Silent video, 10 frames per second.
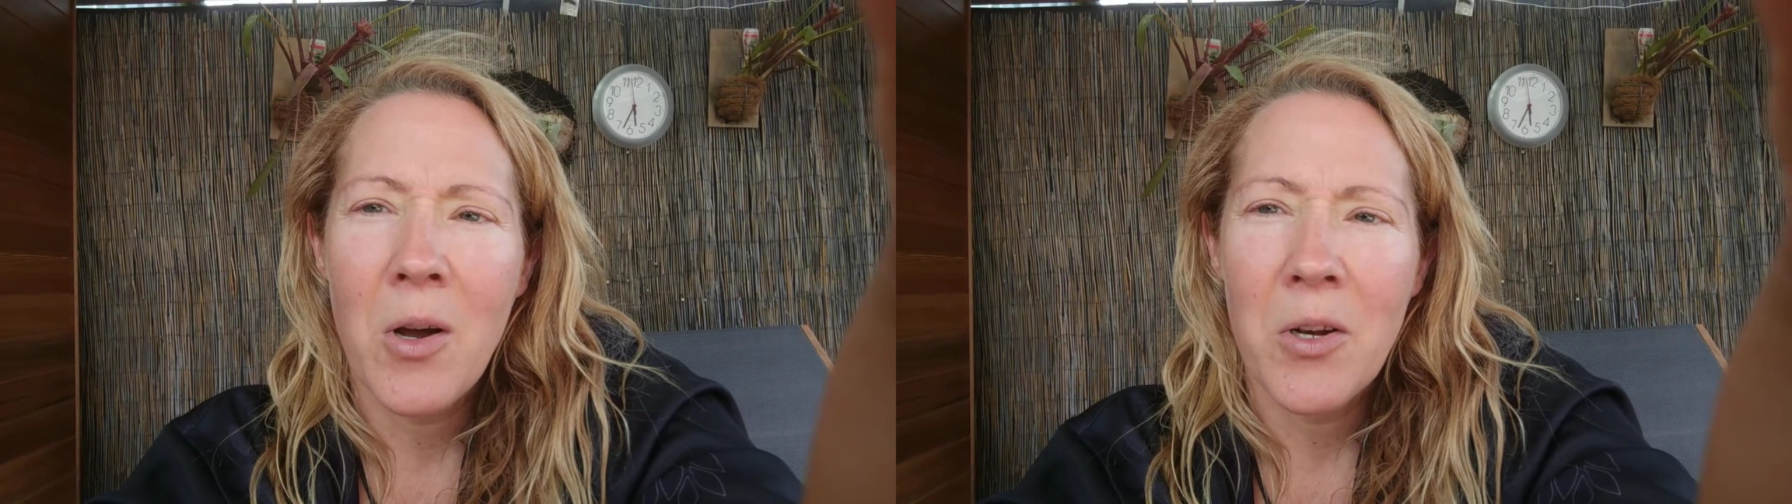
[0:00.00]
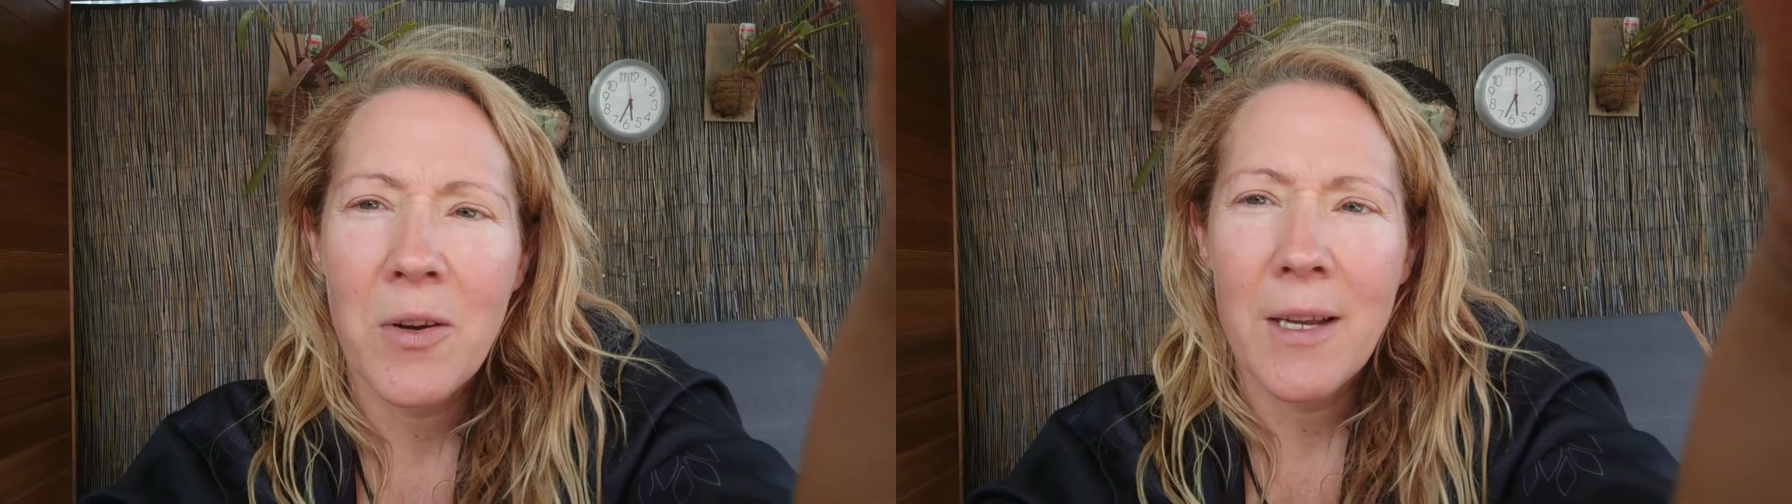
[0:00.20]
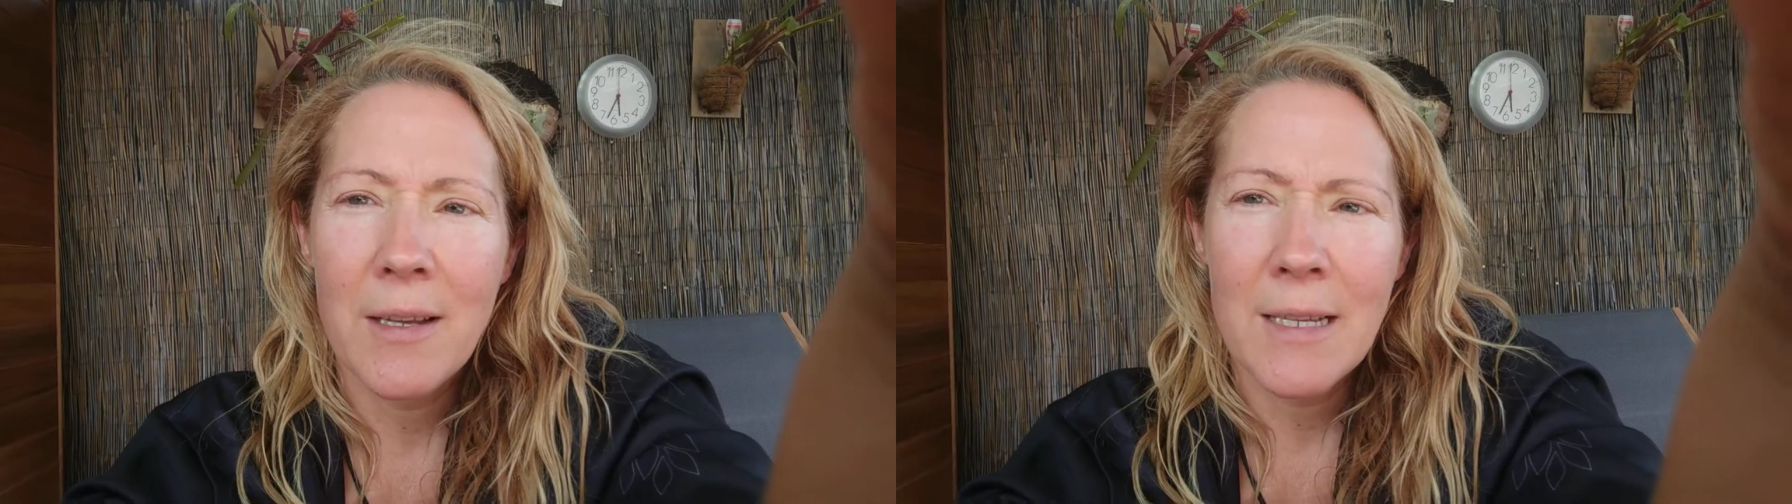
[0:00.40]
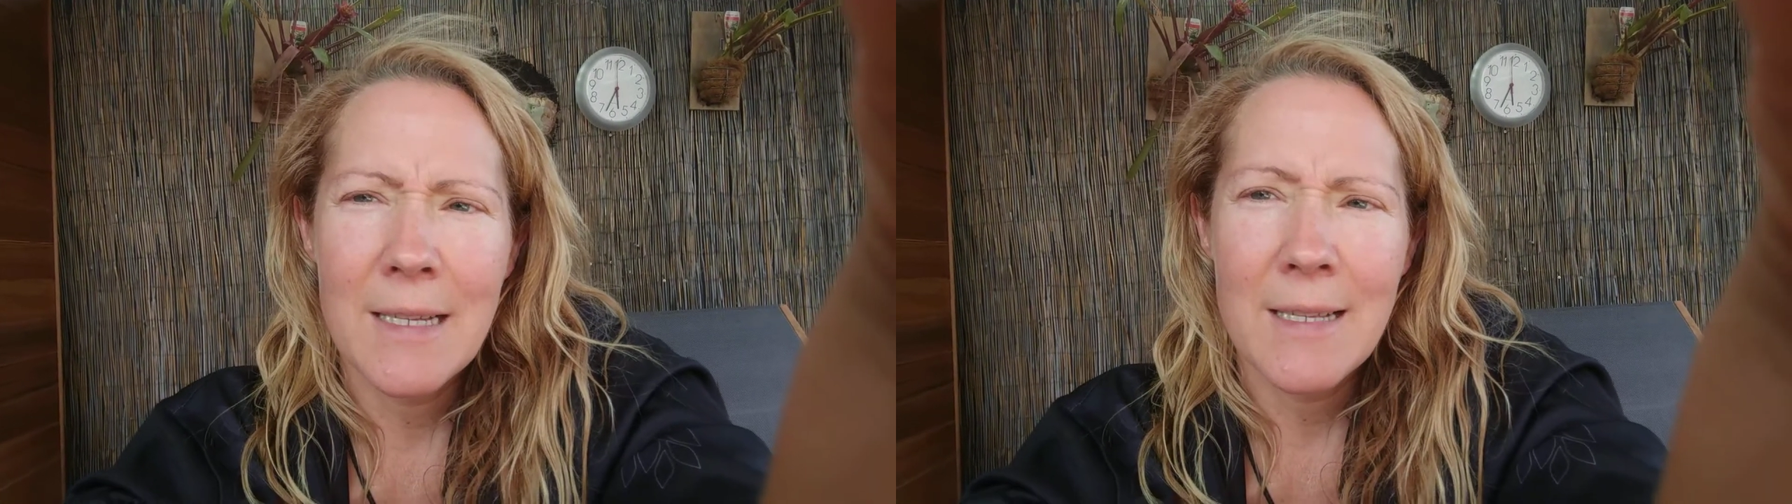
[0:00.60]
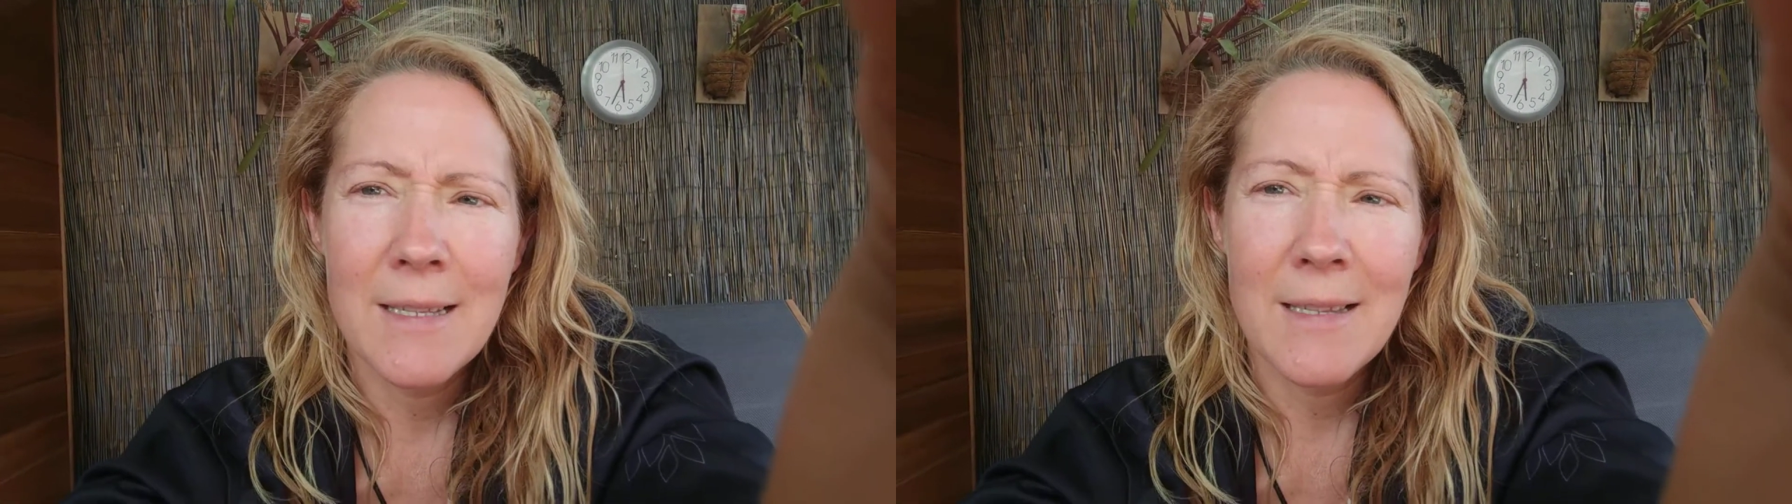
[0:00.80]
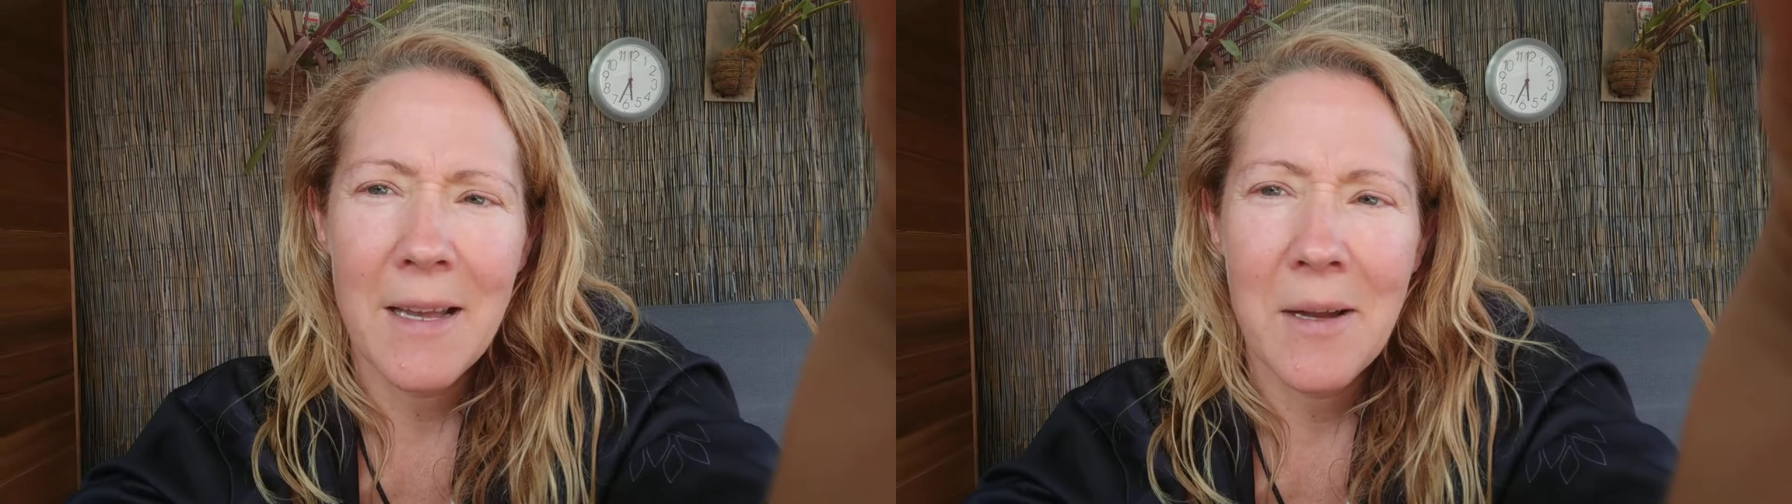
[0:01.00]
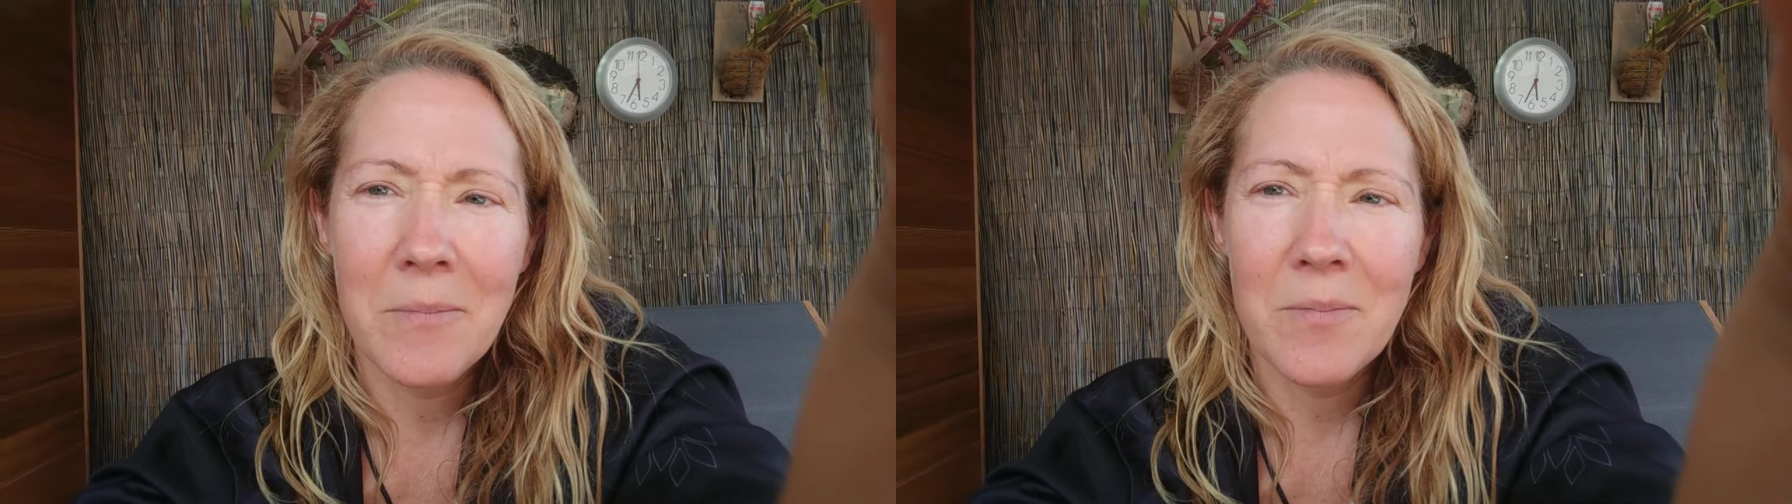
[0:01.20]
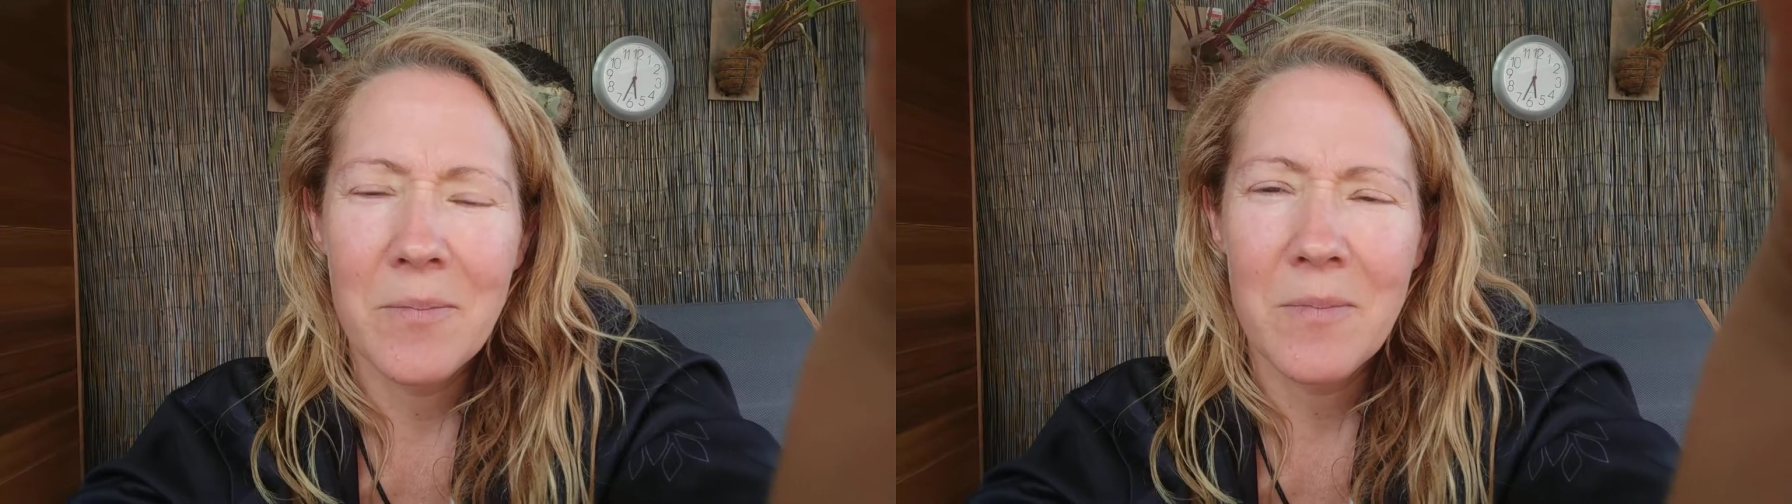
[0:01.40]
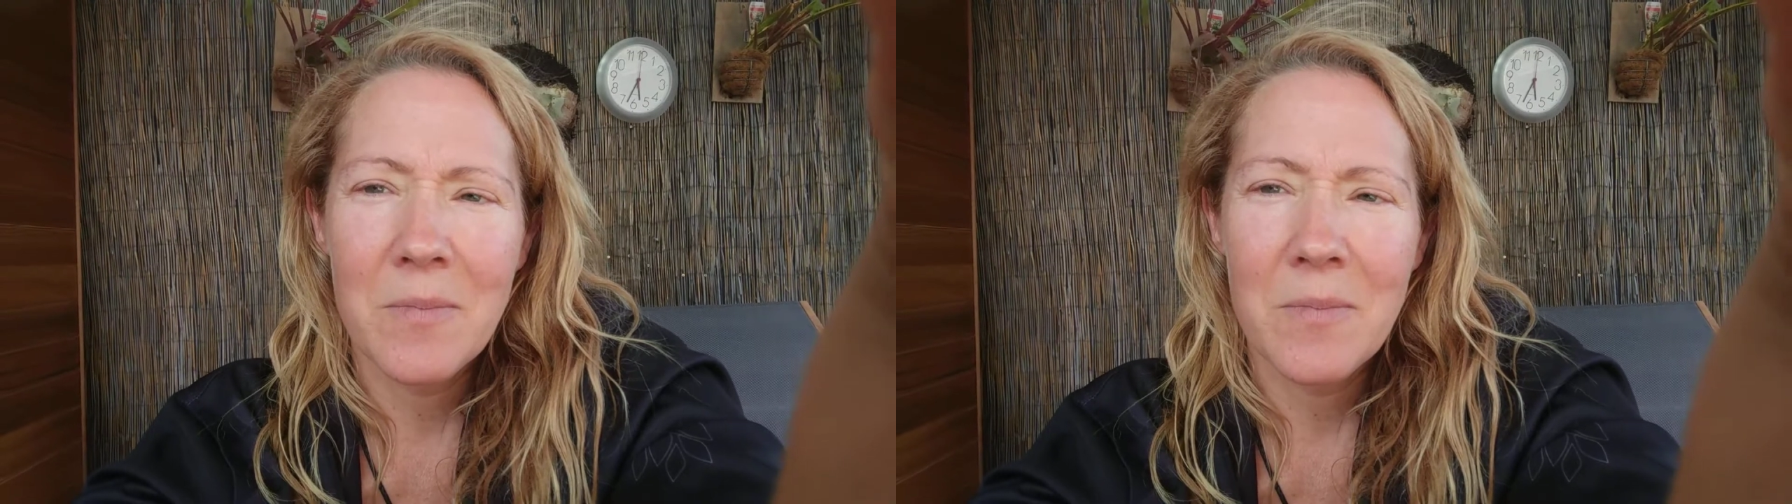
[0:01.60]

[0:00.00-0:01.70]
honoring his um,